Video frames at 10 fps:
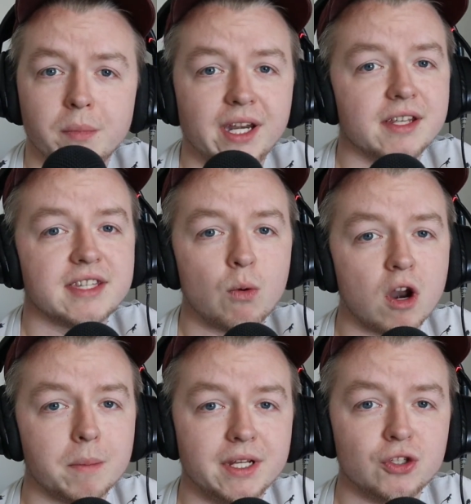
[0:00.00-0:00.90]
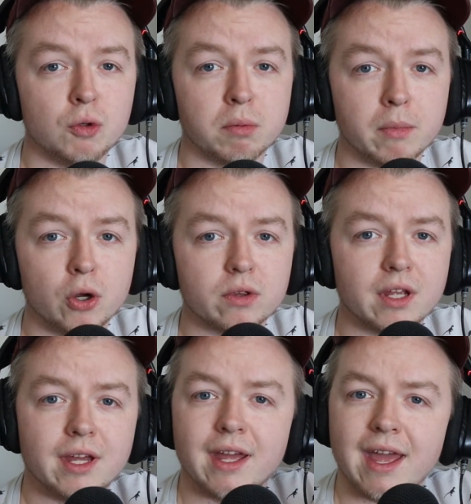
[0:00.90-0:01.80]
medias they wanted me to promote,
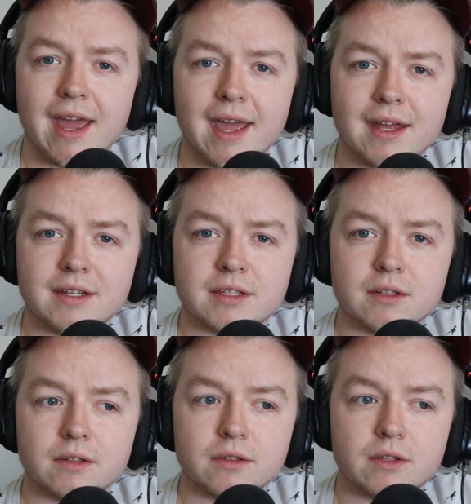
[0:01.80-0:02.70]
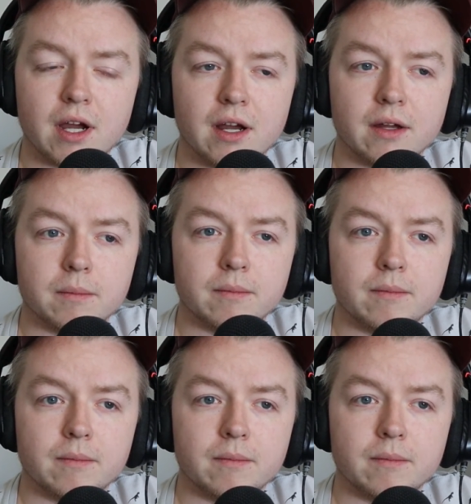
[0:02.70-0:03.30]
and uh,